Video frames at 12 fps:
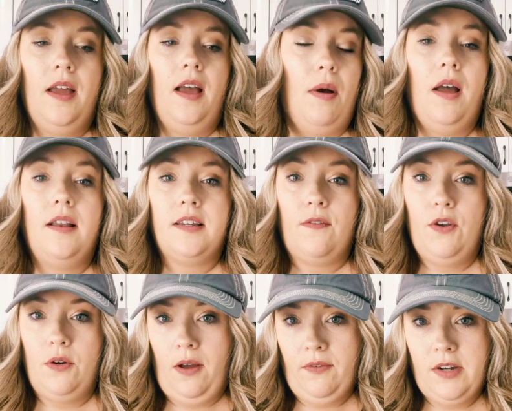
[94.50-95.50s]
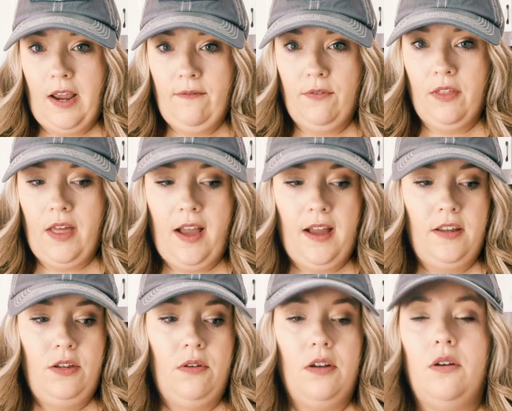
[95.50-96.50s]
But if you don't have time for that,
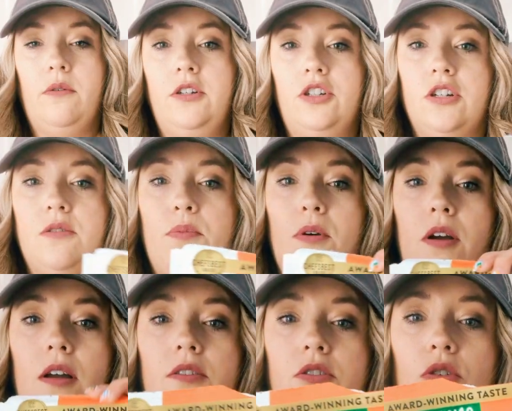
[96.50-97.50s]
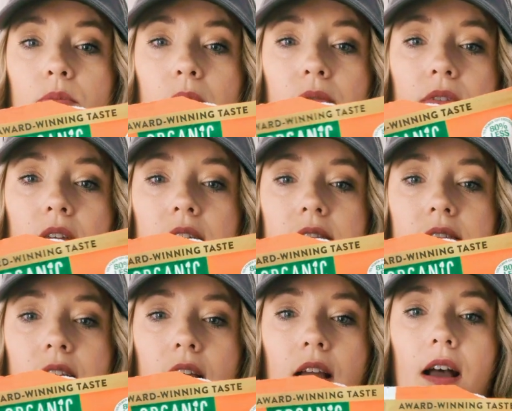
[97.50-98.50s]
you can always just put a scoop of
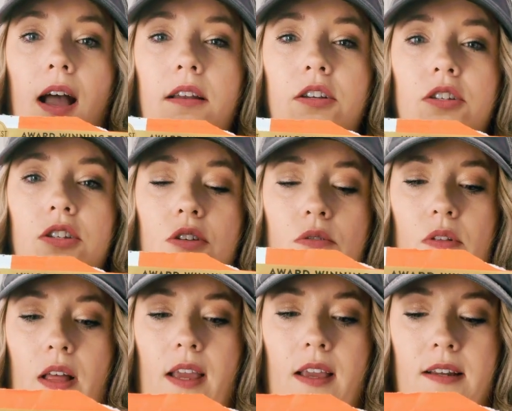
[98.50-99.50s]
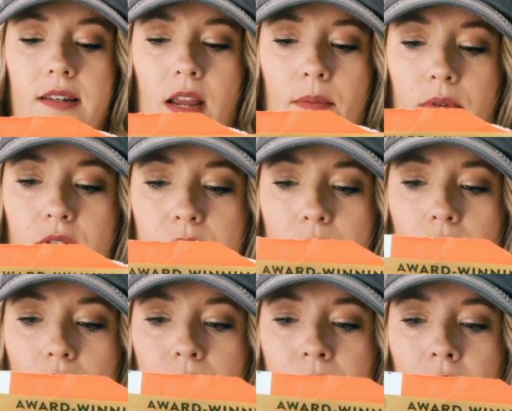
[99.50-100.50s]
this. I just do like a
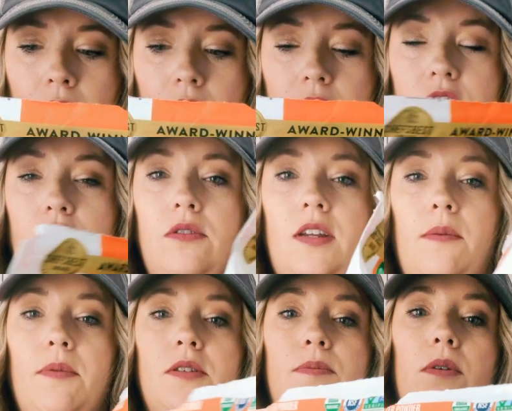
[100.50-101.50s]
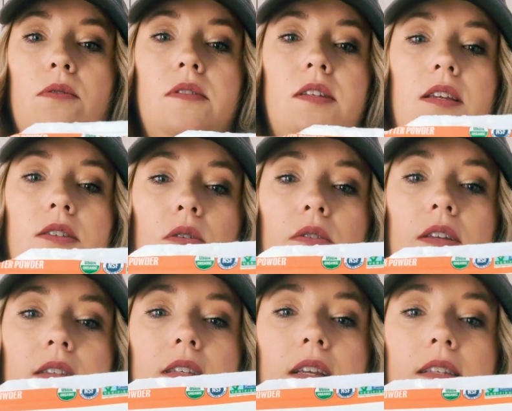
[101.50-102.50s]
tablespoon because 2 tablespoons is only
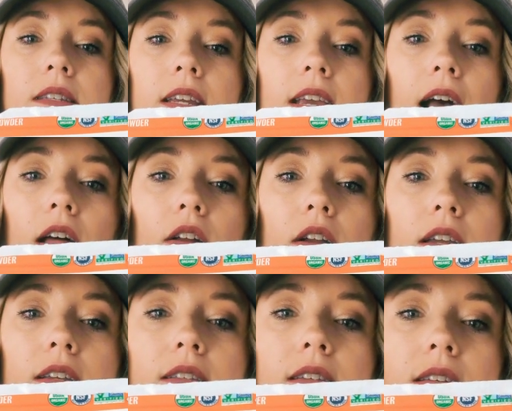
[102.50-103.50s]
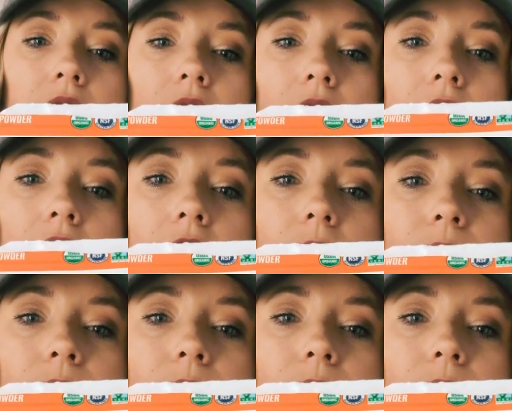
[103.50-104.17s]
60 calories right here.